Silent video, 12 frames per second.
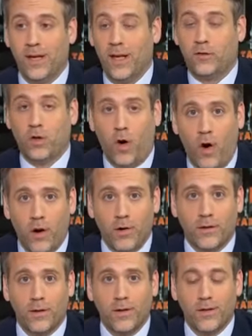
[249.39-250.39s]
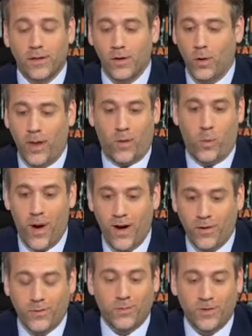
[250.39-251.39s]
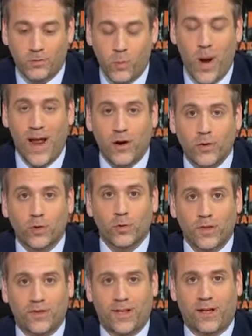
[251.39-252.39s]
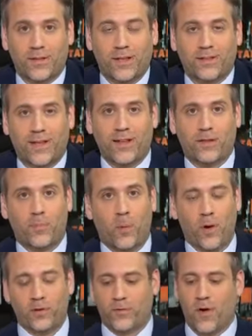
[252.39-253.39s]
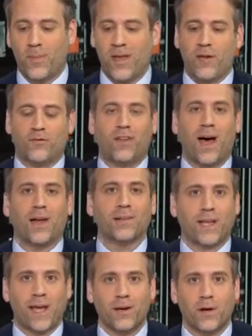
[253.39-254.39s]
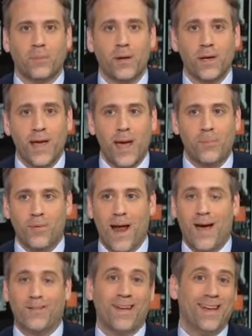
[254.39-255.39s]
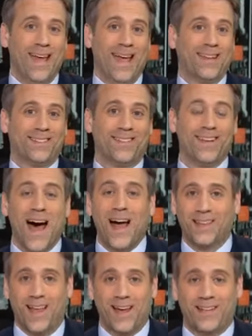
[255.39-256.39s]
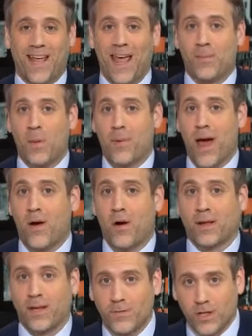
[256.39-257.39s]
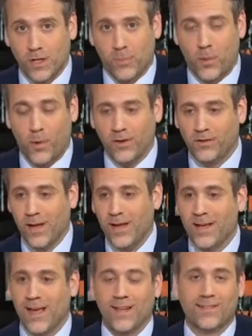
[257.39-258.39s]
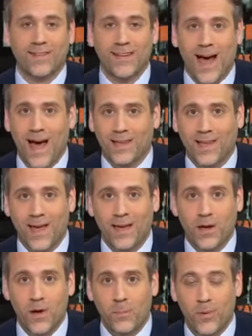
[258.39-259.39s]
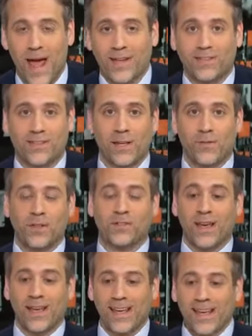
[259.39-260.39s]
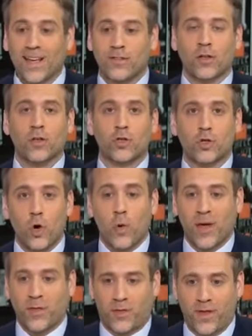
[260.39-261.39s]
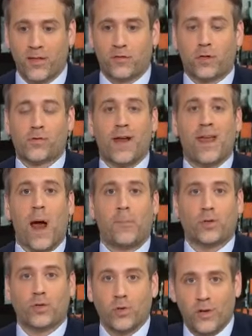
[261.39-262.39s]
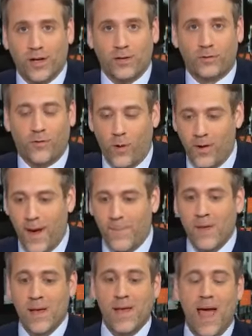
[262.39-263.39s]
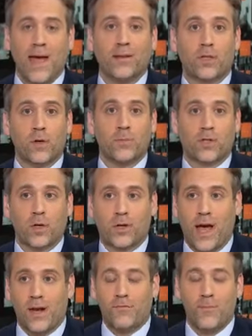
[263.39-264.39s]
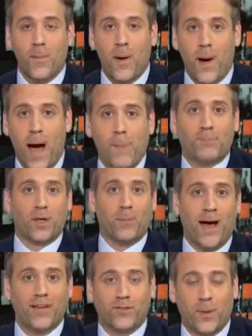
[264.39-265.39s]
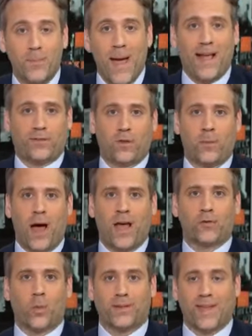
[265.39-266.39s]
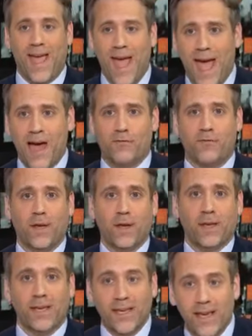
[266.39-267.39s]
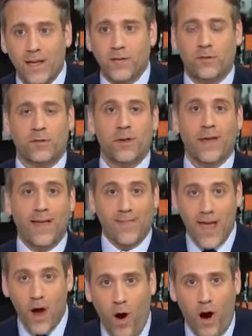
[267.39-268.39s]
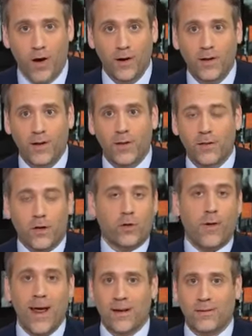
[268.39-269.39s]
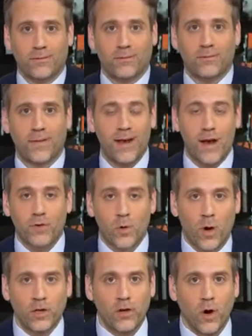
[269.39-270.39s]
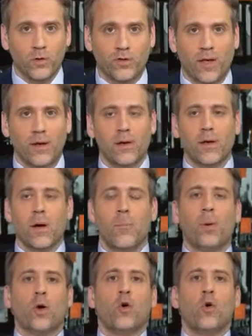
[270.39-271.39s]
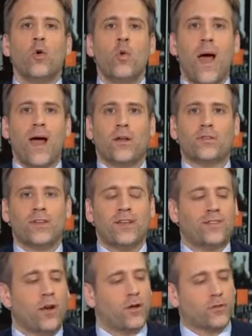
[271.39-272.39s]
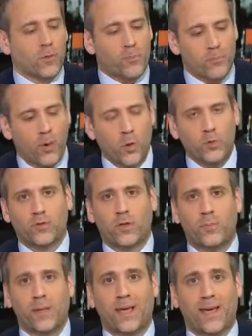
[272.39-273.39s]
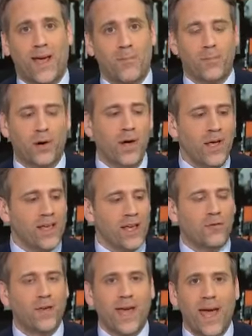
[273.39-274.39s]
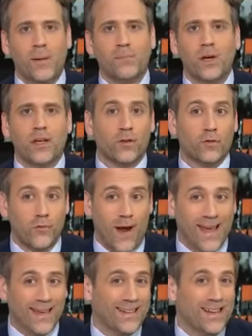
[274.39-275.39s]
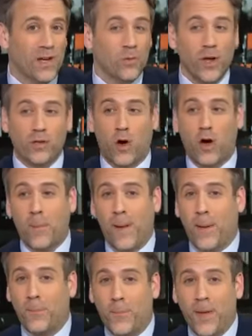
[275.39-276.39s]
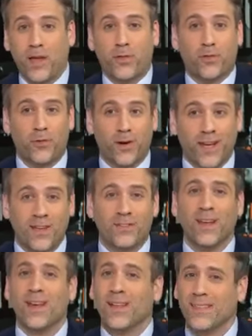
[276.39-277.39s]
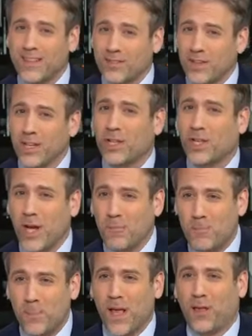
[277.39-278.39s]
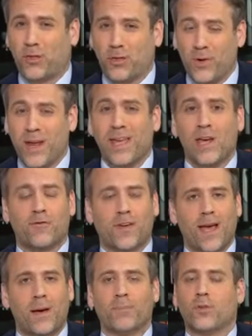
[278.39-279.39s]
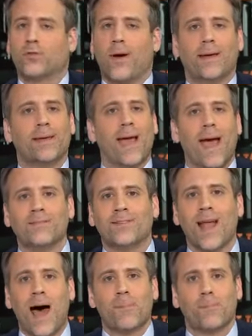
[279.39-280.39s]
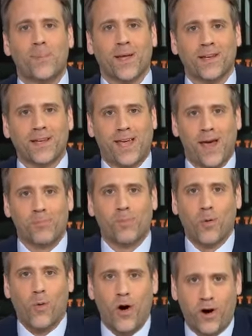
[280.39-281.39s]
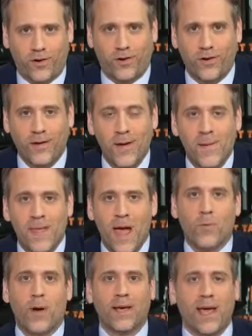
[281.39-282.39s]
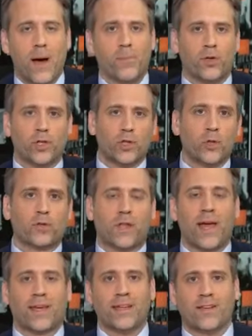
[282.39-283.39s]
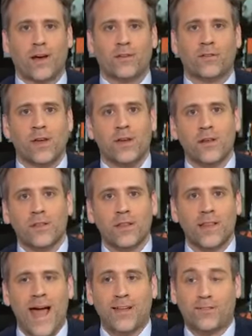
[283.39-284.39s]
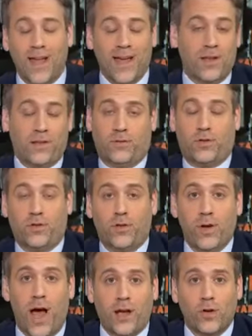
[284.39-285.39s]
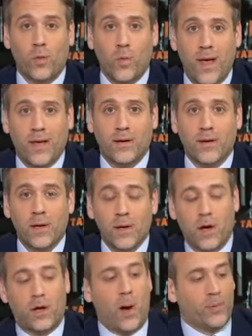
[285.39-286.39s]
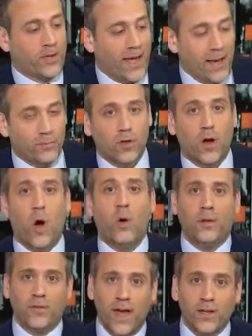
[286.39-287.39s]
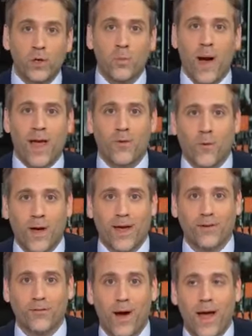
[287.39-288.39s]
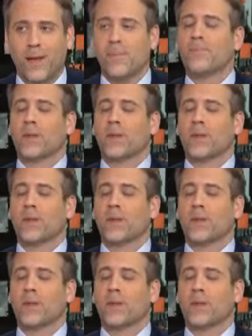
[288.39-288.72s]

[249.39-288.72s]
It's hard. You know, like where where do the Celtics get the points from if not Tatum and Brown? And it's not like Tatum and Brown aren't giving you the points. It's not like Brad Stevens isn't doing things to create opportunities for them and to, to kind of optimize, to maximize what they have. He is, and they are. They're great, and everyone knows it. But who else is there? It's supposed to be Kemba. If Kemba is right, we talk about big threes. That's a legit big three if Kemba's right. He has not been Kemba Walker. And when Kemba shoots like he does last night, you're not going to win. A couple games ago, then you might win, right?